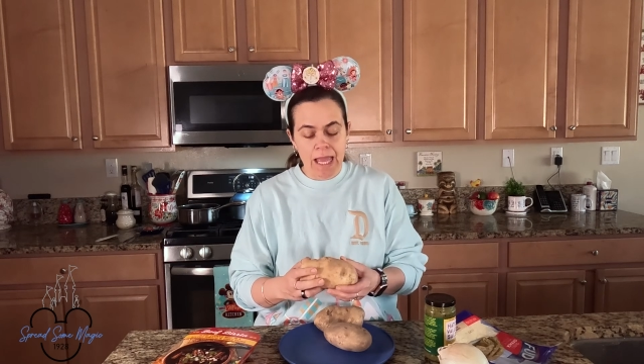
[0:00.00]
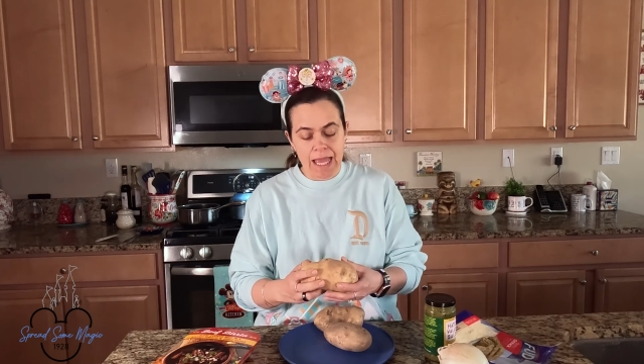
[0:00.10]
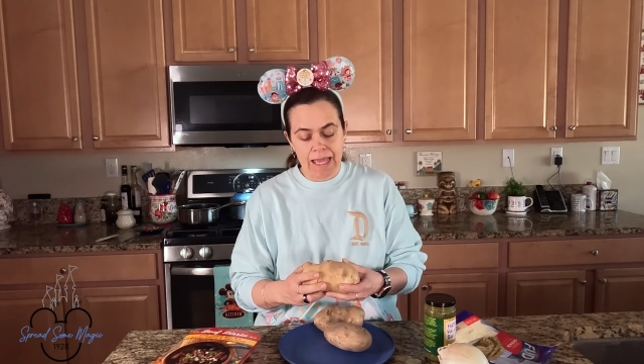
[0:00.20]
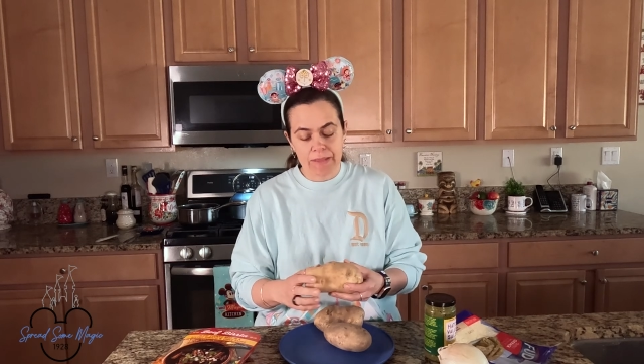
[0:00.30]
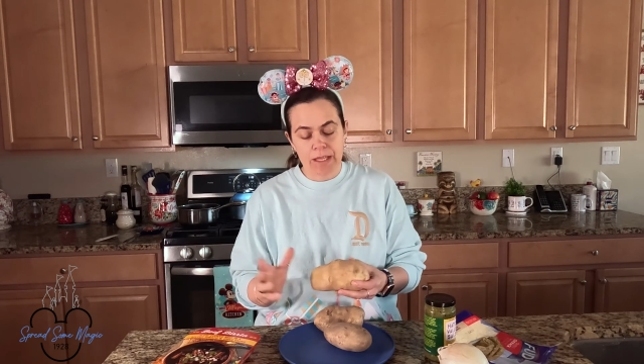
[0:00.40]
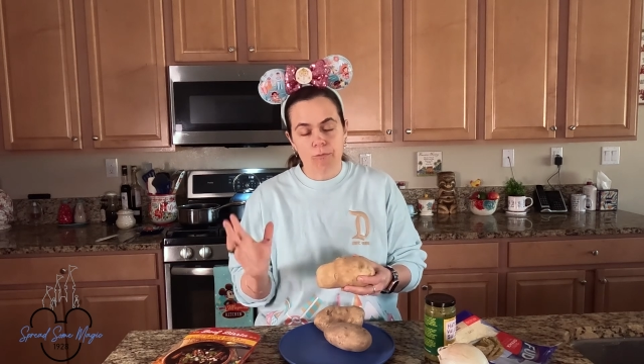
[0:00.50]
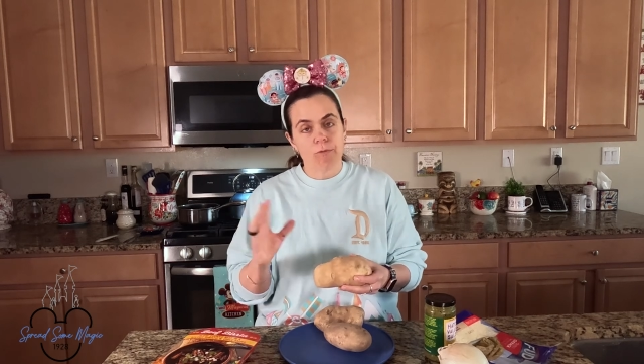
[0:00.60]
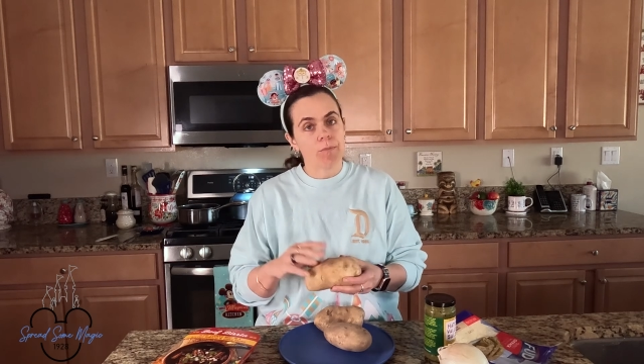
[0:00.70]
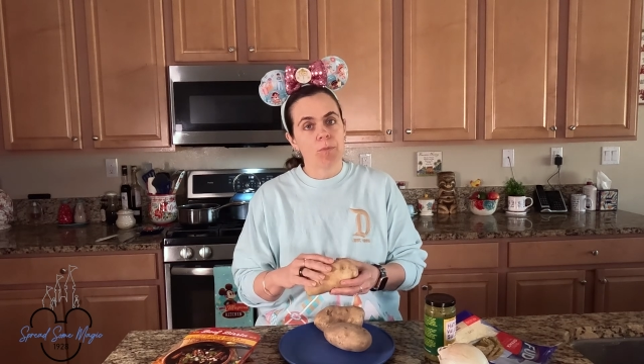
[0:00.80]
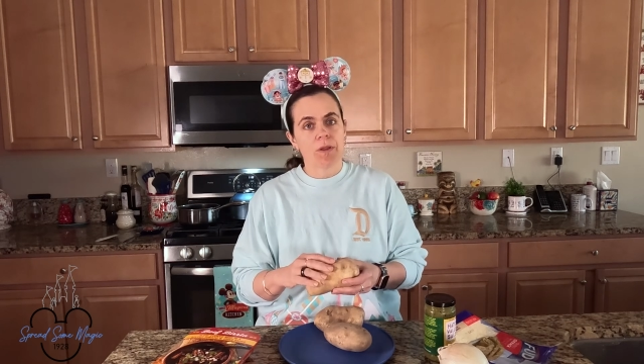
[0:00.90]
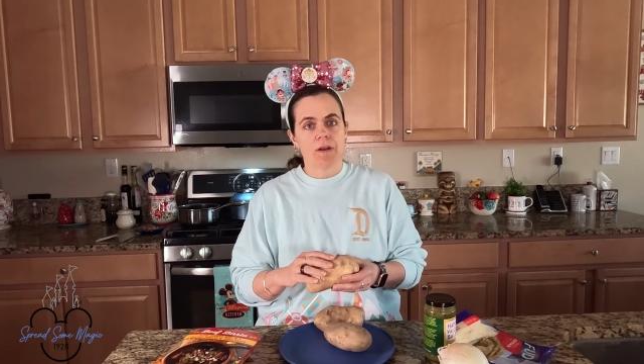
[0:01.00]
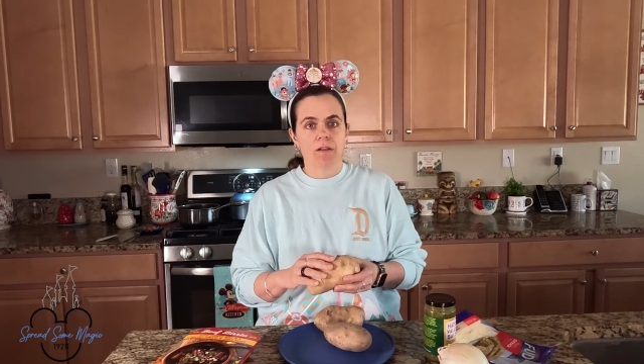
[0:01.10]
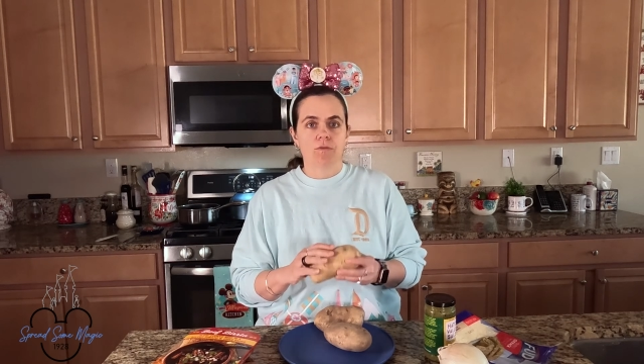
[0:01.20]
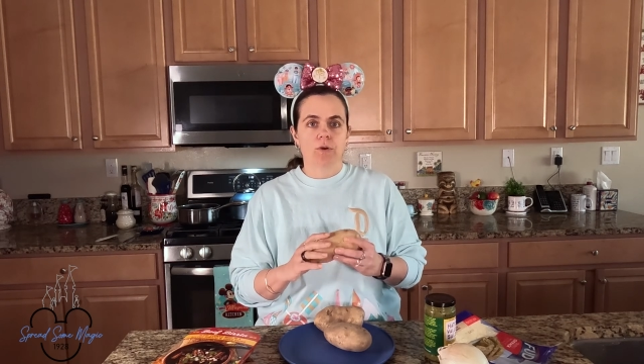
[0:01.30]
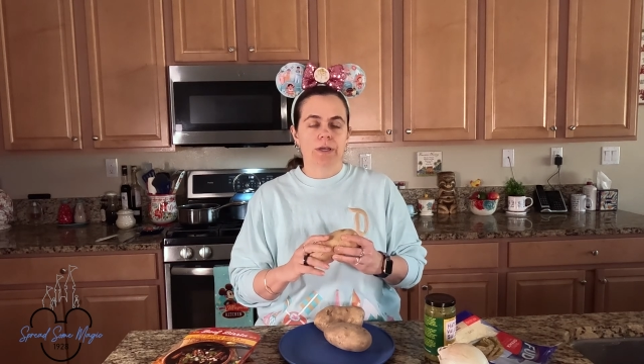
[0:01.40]
And then rub them with
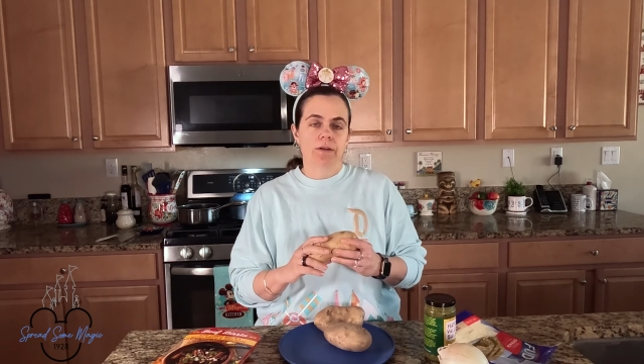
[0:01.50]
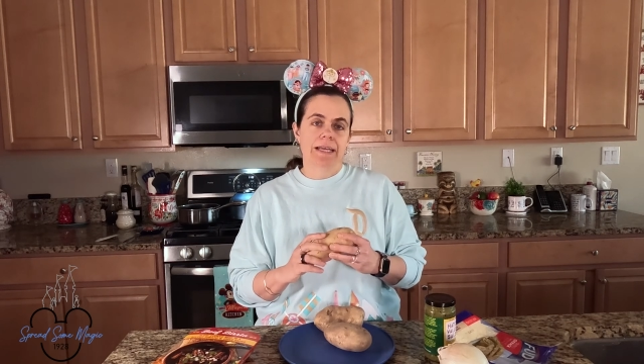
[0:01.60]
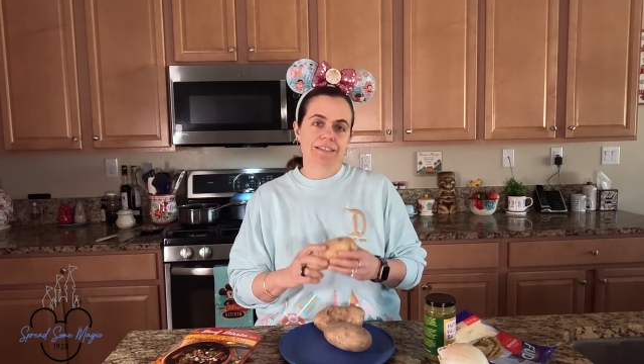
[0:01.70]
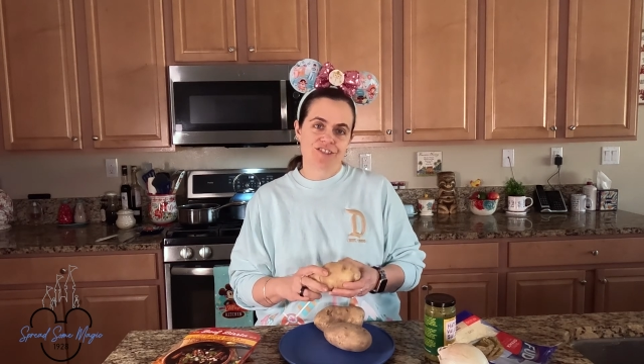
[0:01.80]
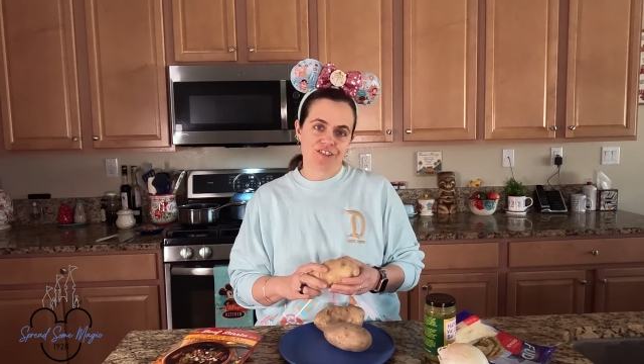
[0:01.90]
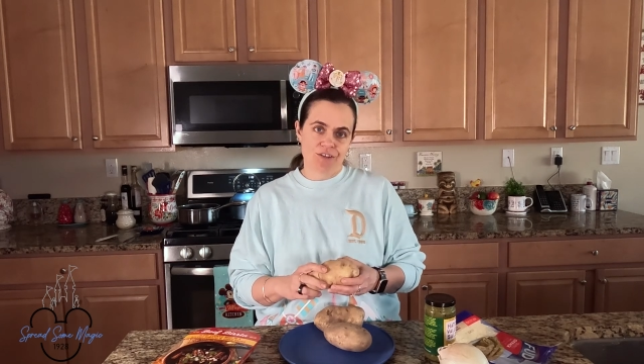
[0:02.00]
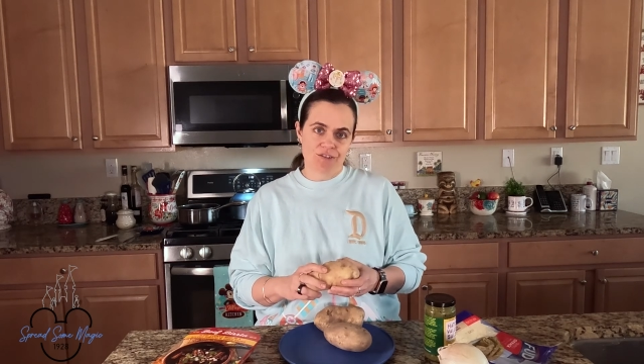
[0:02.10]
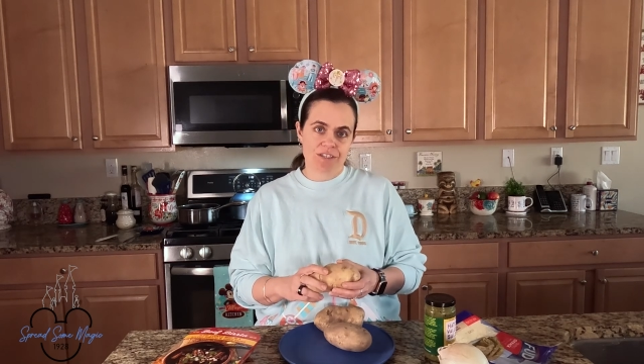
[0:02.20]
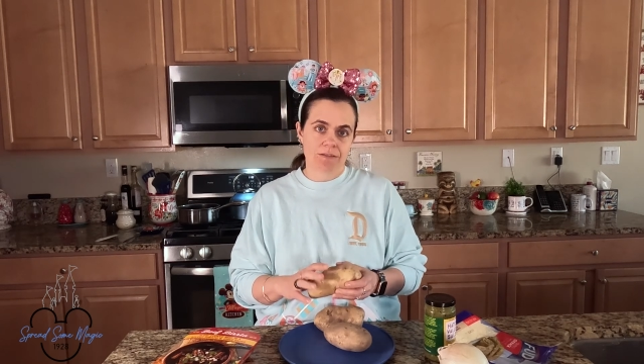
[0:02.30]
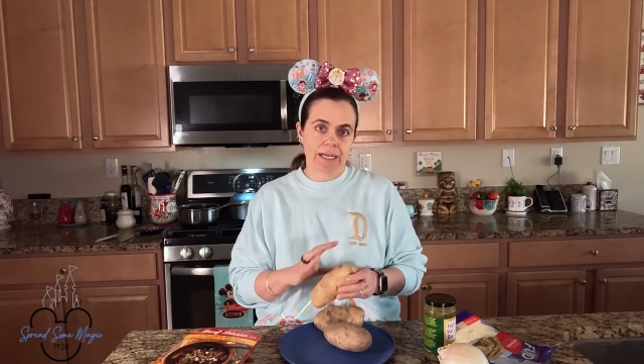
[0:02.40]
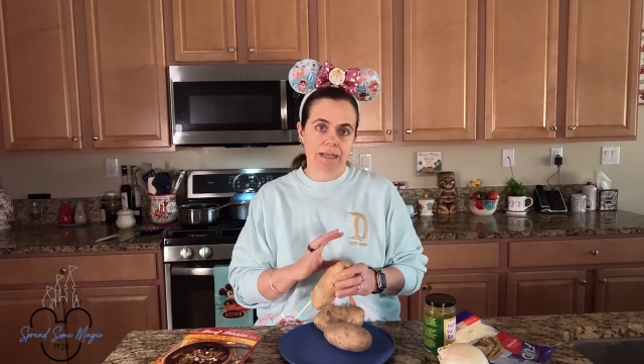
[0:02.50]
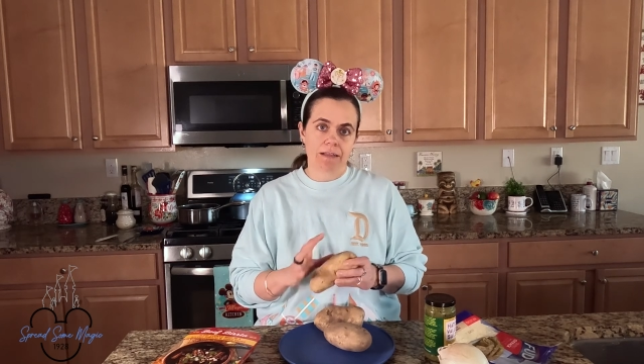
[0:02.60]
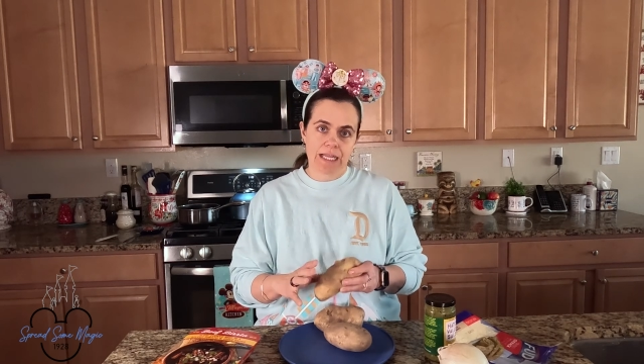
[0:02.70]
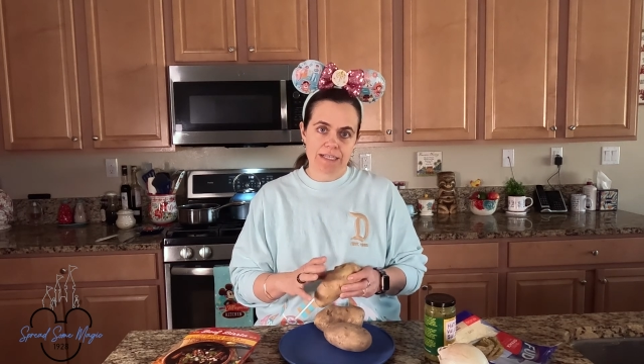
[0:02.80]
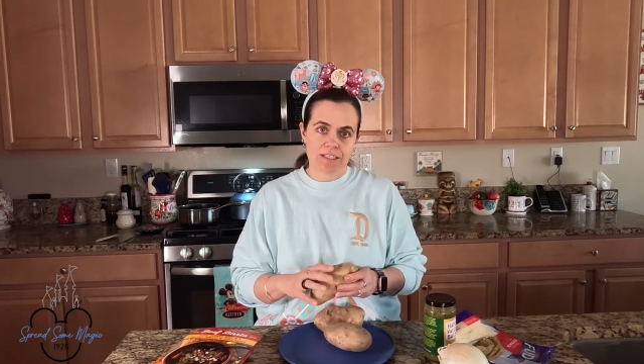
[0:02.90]
olive oil and salt, like a
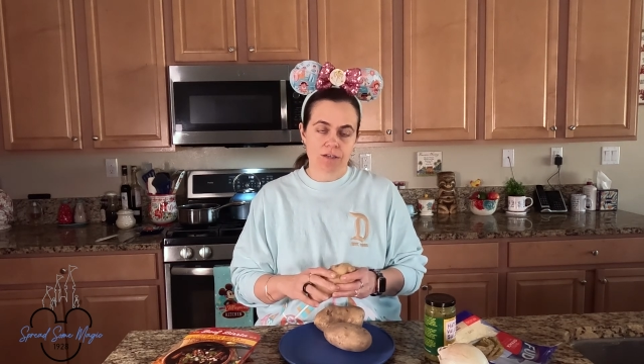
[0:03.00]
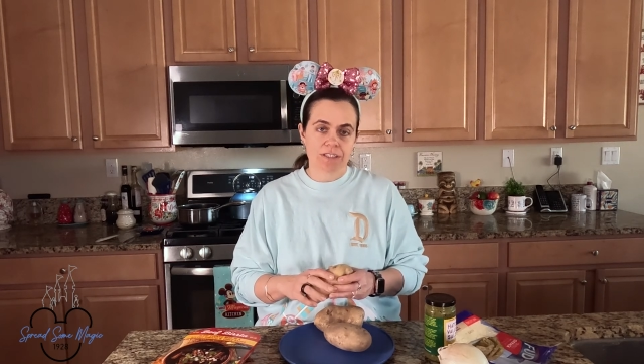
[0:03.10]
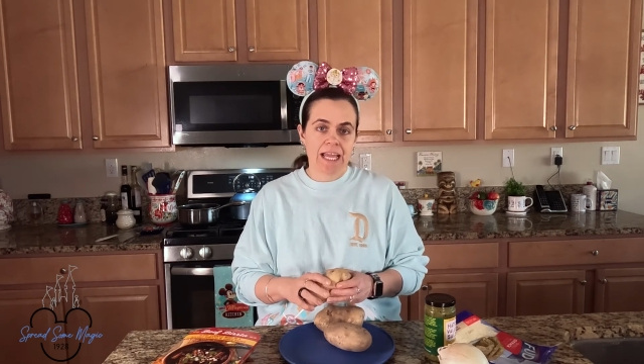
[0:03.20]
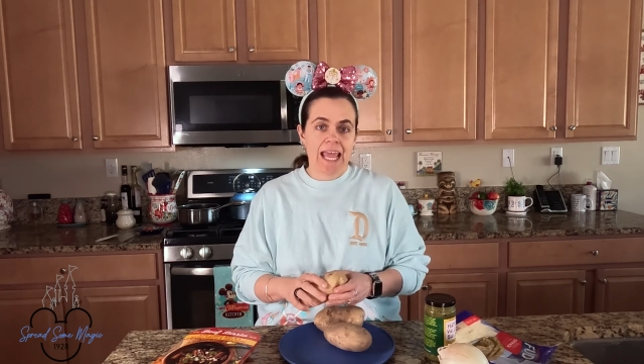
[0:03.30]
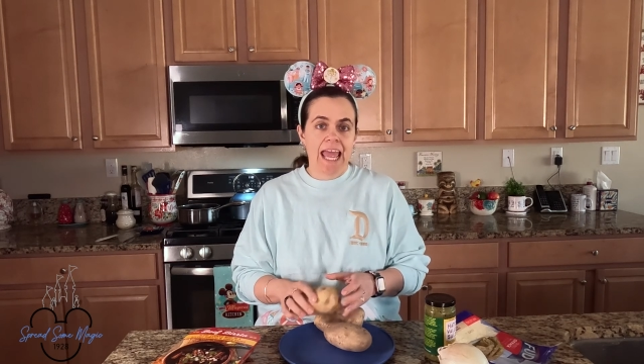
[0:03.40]
lot of salt.